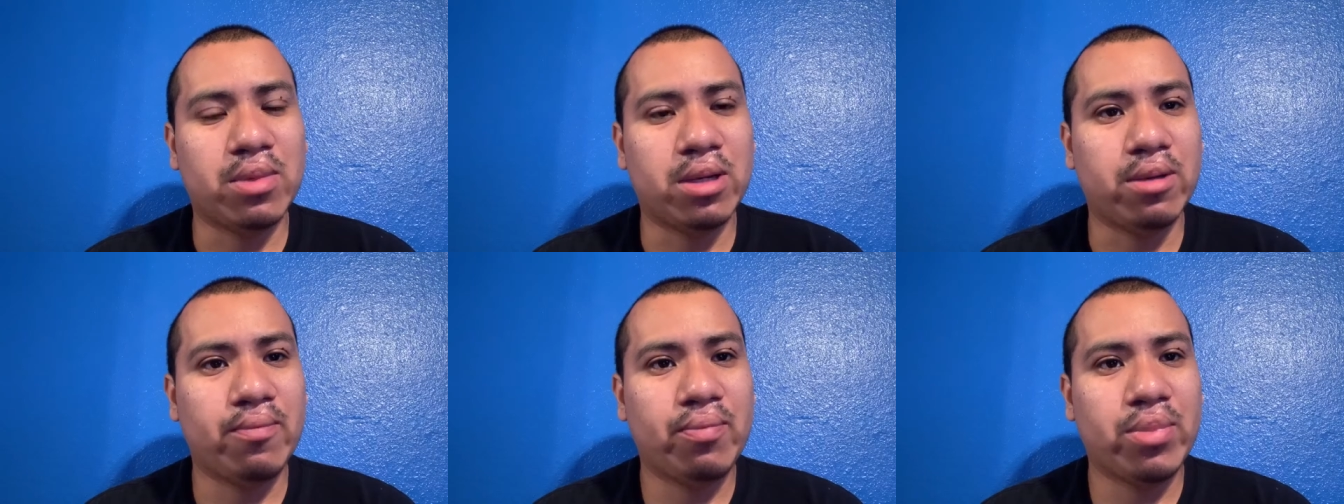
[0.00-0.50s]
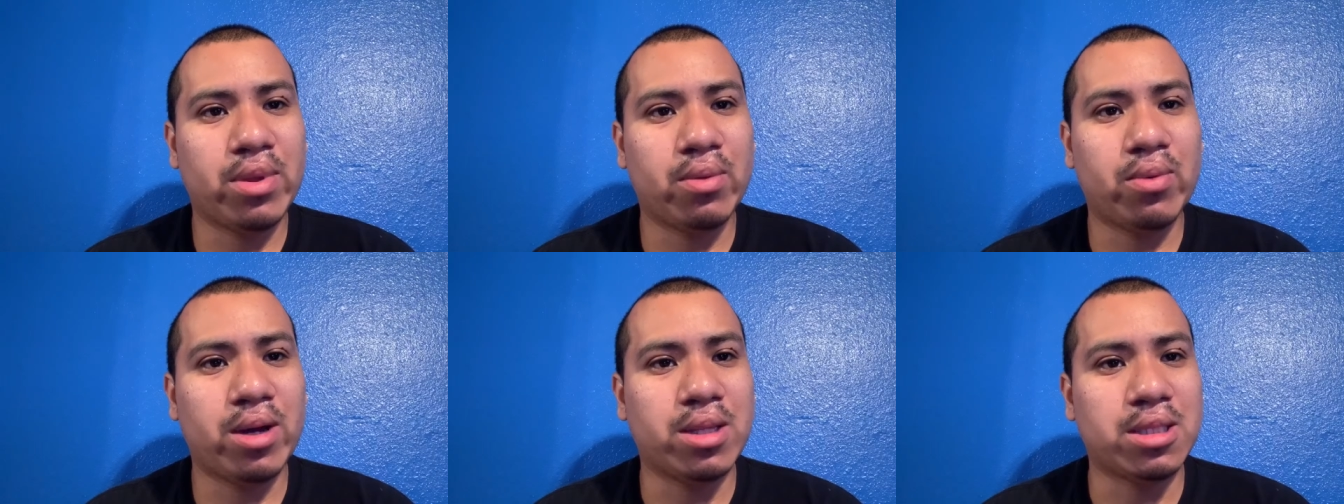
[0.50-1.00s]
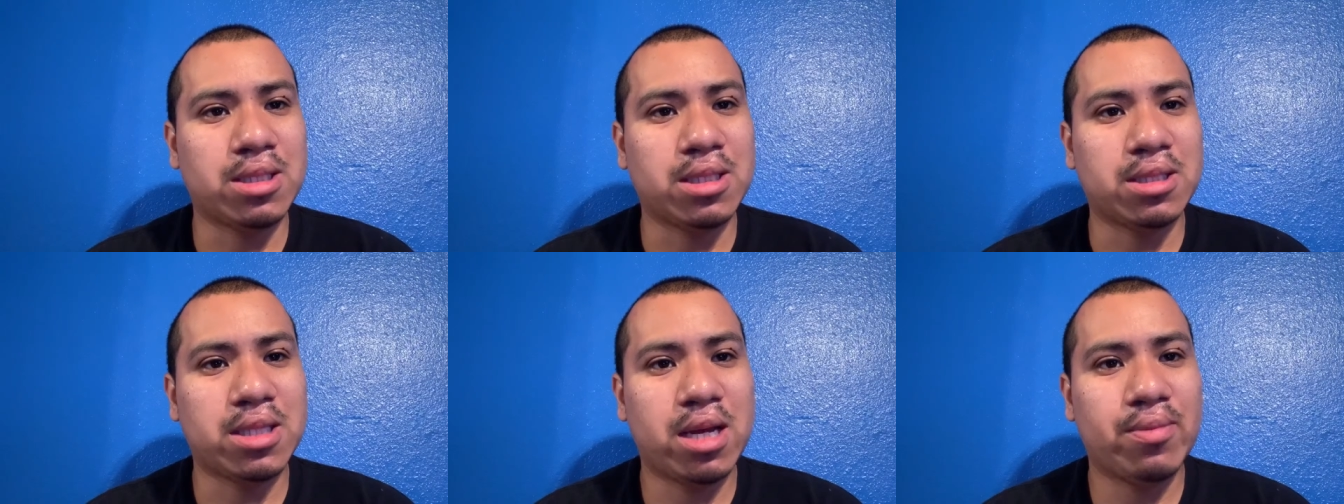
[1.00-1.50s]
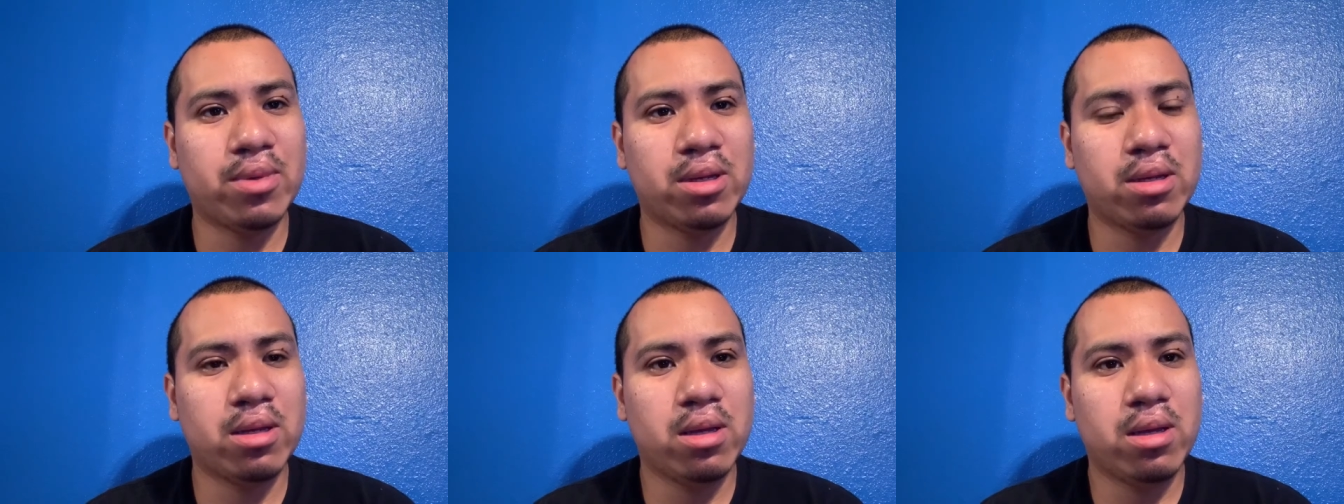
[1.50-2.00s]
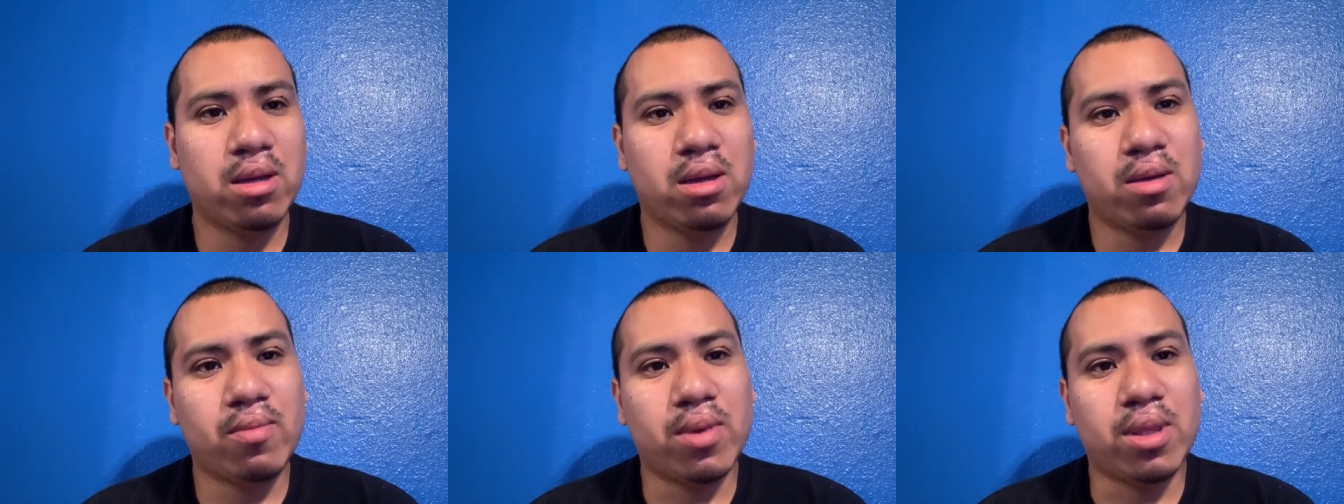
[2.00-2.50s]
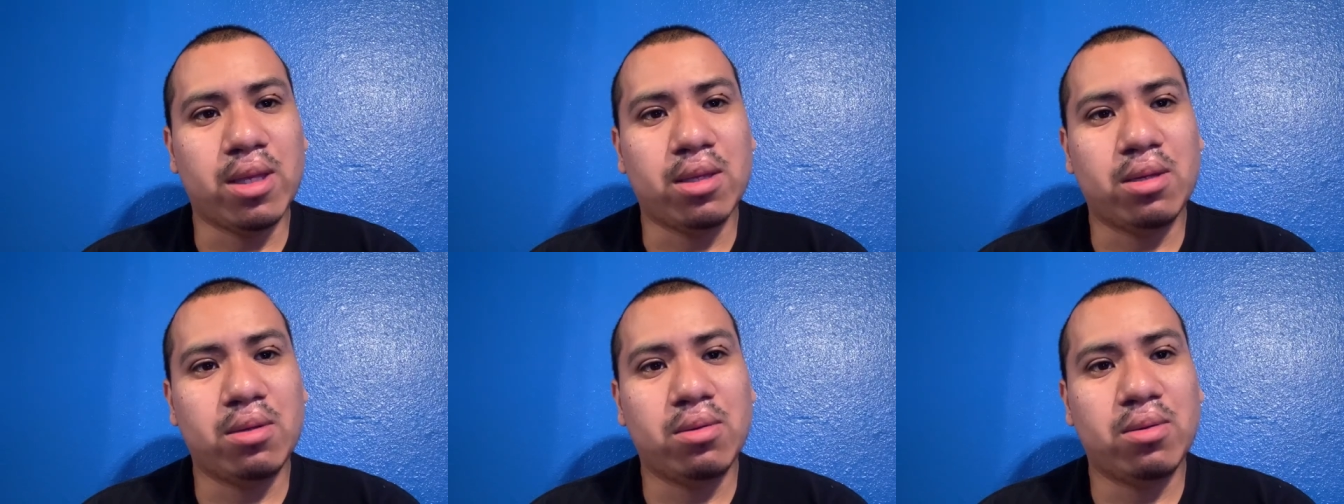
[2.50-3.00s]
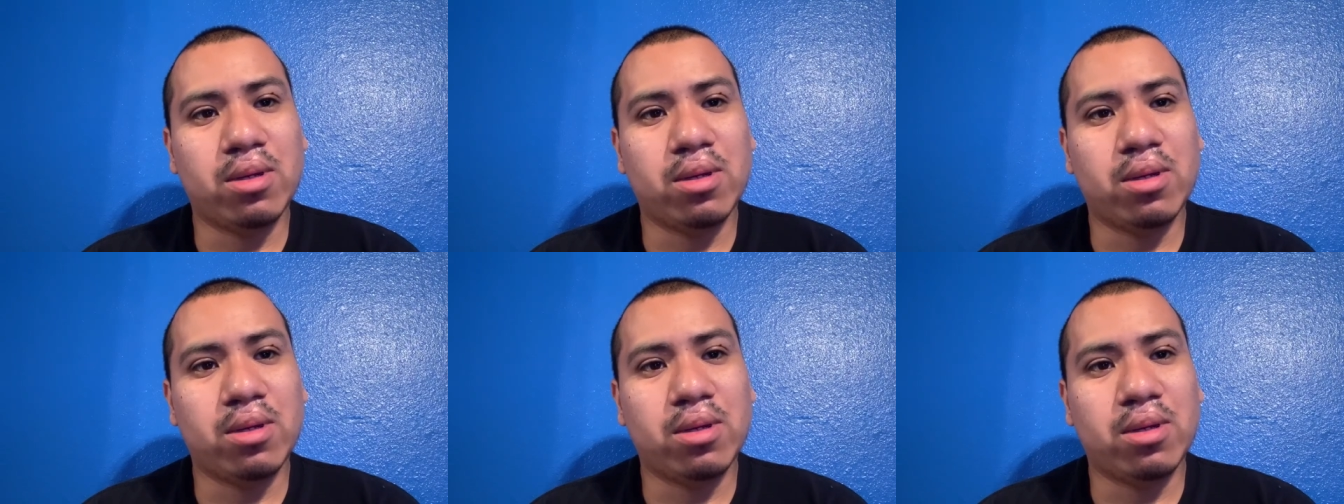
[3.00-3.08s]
but why these things happen, but they do.